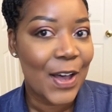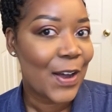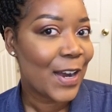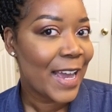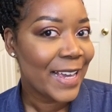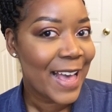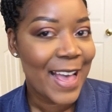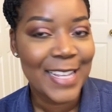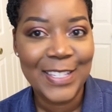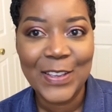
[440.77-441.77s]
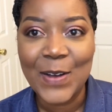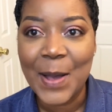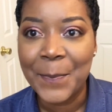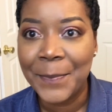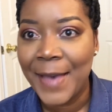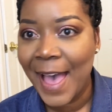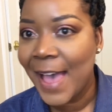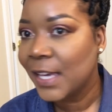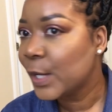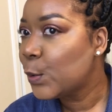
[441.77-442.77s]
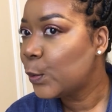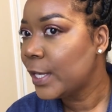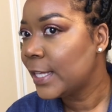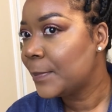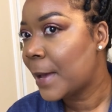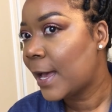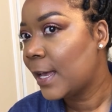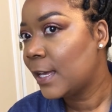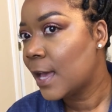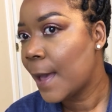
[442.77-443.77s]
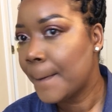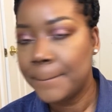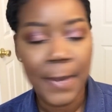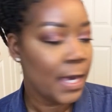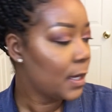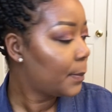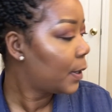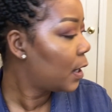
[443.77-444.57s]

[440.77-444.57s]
All right guys, so I'm back with my makeup